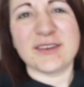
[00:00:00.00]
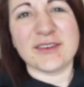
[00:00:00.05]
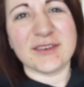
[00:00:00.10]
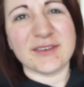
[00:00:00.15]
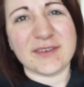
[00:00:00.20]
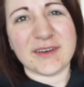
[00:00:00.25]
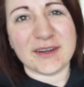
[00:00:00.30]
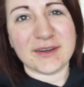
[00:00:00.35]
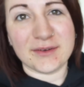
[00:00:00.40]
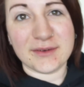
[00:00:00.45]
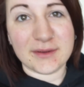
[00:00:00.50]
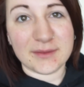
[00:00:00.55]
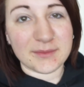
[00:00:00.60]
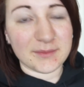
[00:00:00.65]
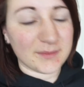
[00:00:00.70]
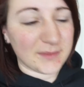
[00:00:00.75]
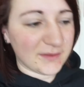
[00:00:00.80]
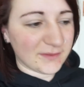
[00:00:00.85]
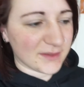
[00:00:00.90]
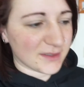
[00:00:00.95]
know if I know what I'm
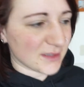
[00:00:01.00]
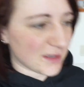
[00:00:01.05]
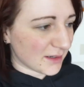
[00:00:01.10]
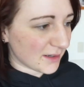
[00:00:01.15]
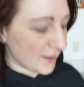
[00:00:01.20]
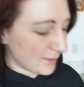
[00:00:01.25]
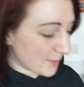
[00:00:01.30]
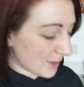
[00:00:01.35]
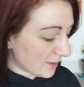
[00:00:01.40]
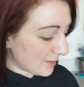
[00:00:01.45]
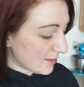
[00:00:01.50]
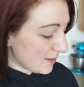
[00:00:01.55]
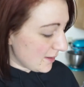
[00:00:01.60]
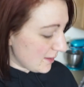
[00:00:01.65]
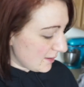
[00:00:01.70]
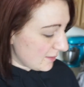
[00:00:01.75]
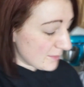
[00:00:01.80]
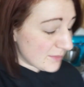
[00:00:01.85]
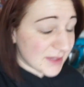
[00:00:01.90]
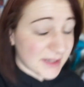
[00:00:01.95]
even talking about.
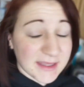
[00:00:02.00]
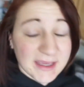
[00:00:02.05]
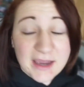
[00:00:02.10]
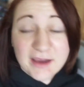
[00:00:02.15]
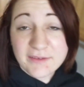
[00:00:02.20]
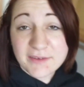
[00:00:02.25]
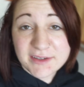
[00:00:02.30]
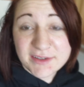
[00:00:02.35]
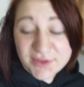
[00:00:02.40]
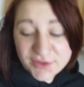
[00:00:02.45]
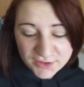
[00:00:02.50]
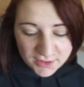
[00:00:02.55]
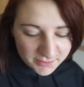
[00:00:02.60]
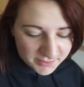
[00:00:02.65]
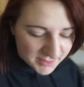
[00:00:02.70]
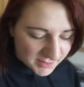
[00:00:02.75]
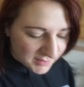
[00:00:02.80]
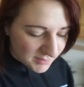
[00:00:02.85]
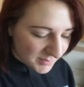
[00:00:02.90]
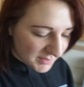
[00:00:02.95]
But Calvin is
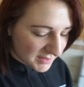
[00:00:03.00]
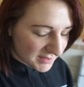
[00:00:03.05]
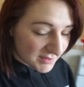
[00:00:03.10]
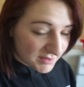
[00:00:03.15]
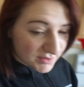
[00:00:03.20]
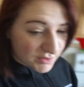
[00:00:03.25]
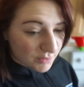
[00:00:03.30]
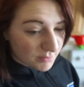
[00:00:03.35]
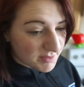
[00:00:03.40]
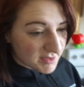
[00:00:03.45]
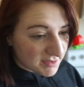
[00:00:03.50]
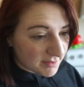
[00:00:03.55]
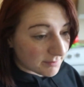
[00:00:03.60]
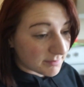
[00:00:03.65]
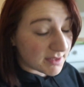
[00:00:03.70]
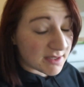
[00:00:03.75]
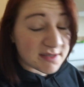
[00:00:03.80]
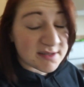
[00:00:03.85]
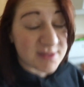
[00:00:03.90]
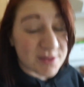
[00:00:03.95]
chomping at the bit to show me
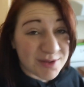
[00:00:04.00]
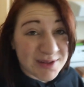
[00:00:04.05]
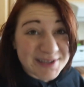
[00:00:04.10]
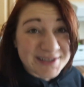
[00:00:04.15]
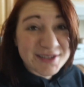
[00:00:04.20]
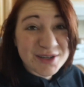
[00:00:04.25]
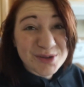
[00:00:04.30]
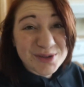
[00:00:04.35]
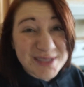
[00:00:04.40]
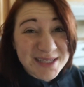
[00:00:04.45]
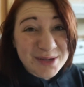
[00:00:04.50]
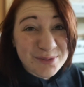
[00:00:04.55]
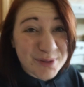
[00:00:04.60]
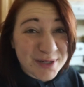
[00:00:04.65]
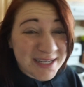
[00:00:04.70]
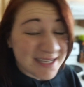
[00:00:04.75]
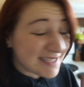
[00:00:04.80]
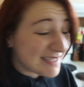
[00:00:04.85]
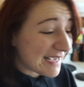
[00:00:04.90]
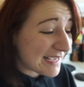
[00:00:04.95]
something, so let's go see
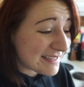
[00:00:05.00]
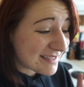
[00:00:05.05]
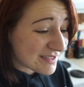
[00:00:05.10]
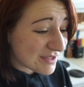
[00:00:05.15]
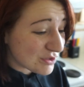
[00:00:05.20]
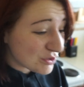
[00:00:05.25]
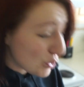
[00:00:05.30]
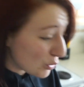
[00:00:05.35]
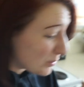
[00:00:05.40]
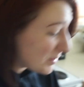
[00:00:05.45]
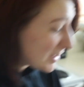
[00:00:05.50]
what he has to show